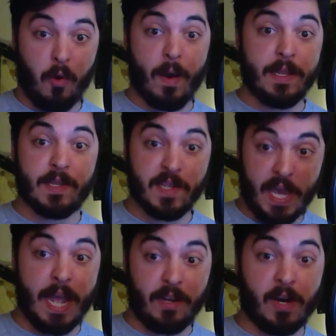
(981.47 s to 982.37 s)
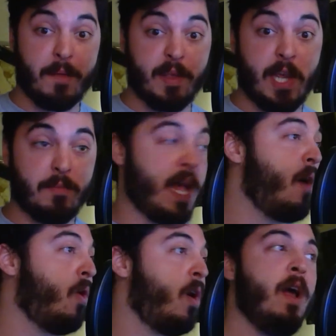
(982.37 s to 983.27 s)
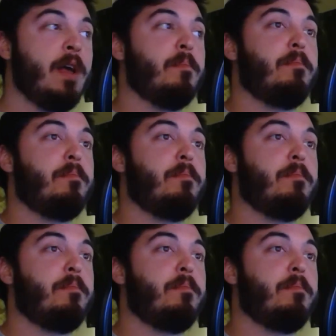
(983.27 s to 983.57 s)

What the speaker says: acquaintances can't climb the same tower,